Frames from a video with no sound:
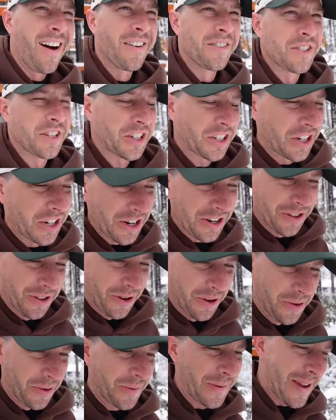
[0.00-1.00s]
It was a good
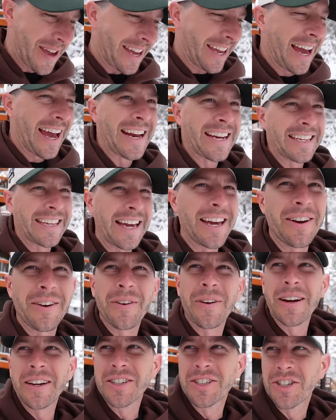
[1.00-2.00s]
little weekend
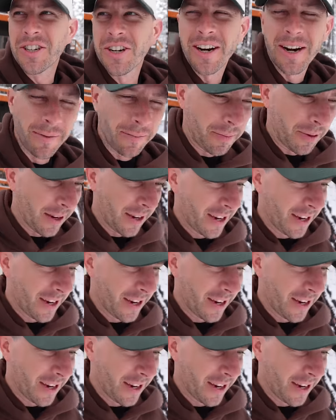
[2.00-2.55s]
getaway trip.